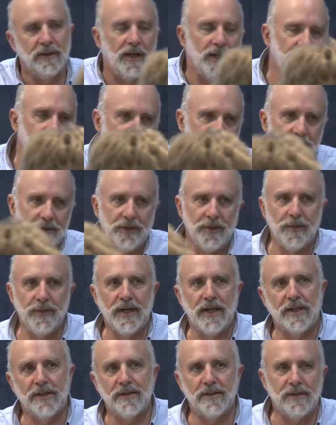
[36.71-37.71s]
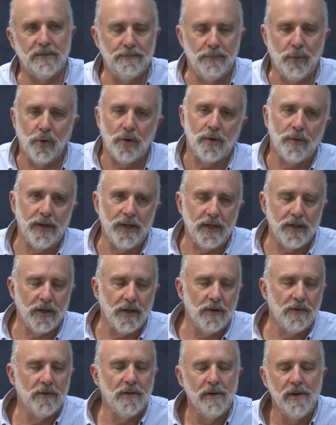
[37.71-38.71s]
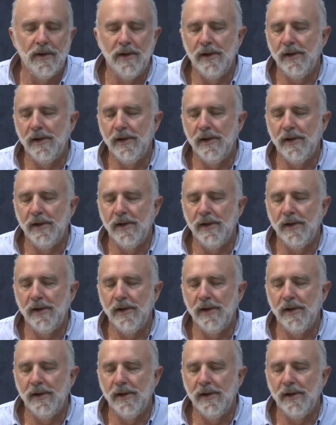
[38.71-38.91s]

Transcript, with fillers: continental U.S., Puerto Rico.